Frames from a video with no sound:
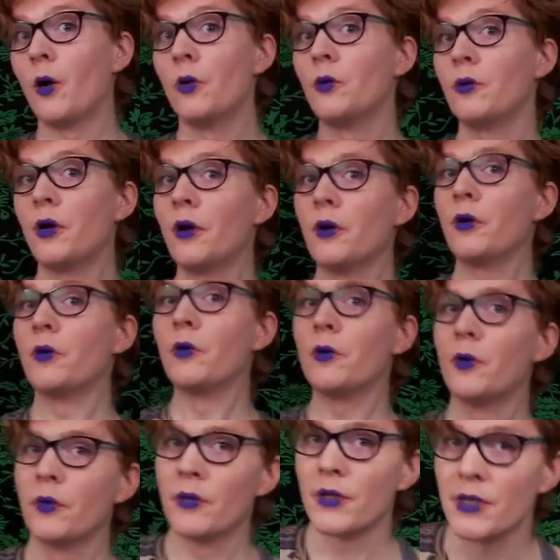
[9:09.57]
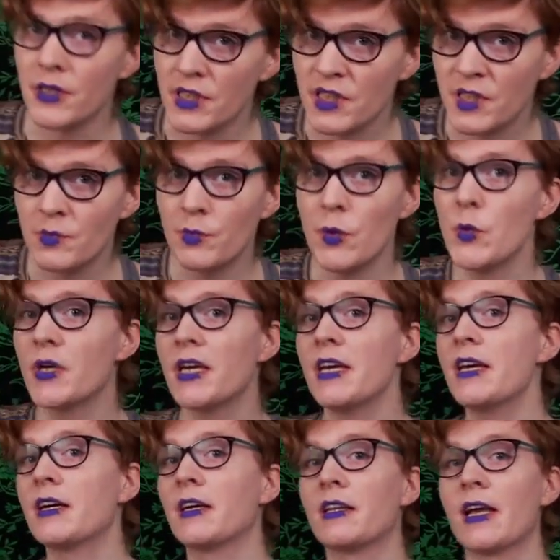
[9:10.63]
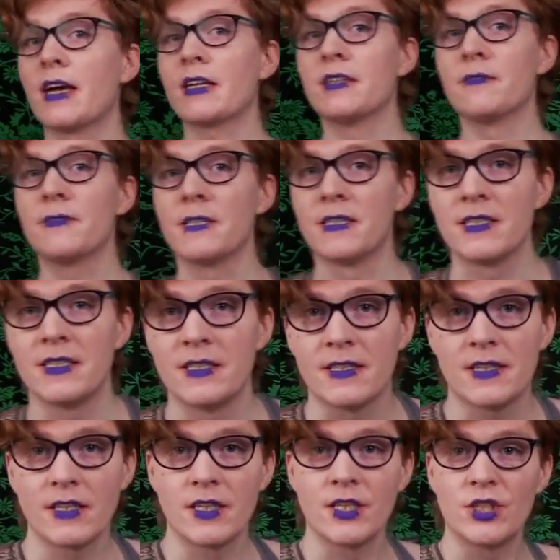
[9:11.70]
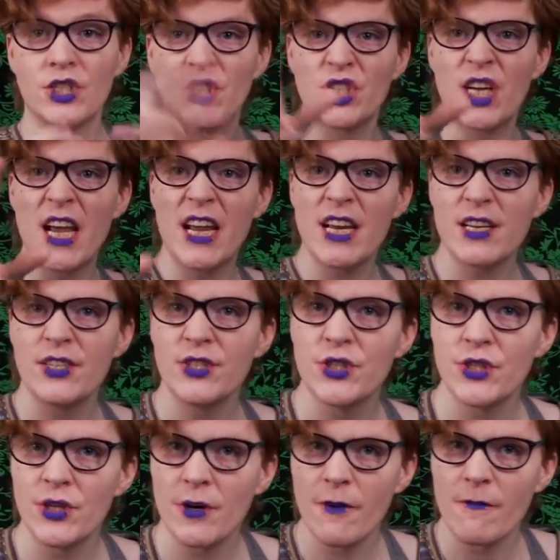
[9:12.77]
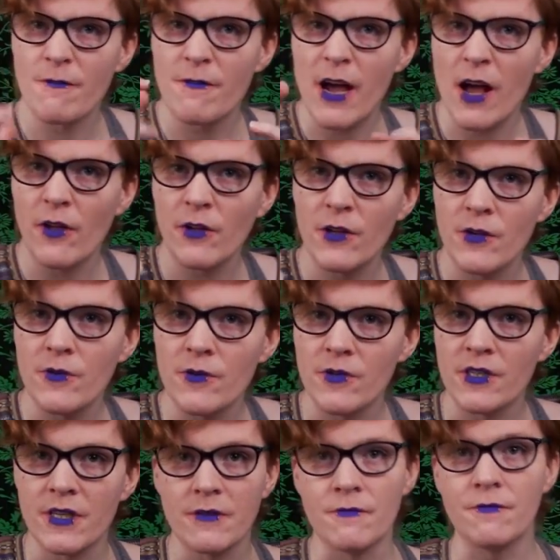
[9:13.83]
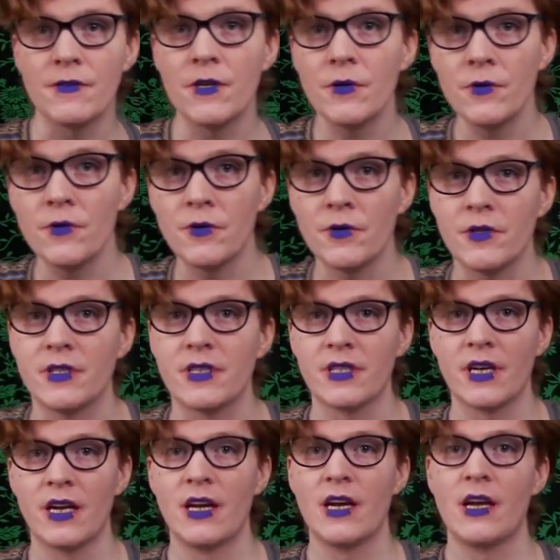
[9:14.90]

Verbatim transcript: oh no the spooky collectivist is going to change your values and views